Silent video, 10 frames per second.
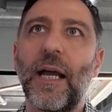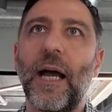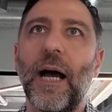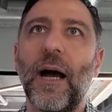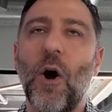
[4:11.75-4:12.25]

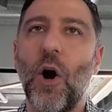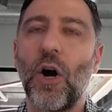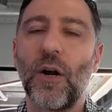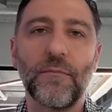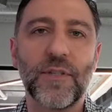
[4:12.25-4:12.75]

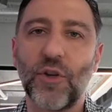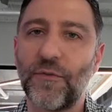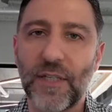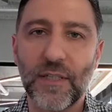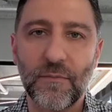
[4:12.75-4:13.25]
are
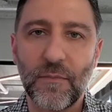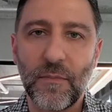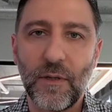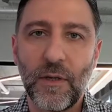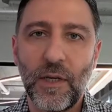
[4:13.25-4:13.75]
service.
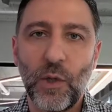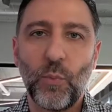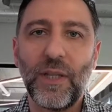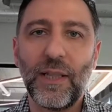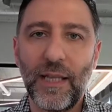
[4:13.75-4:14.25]

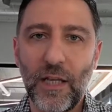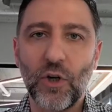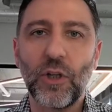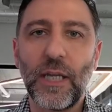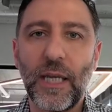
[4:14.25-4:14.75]
We
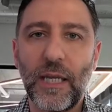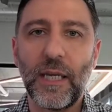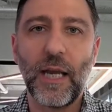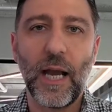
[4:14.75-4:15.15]
literally,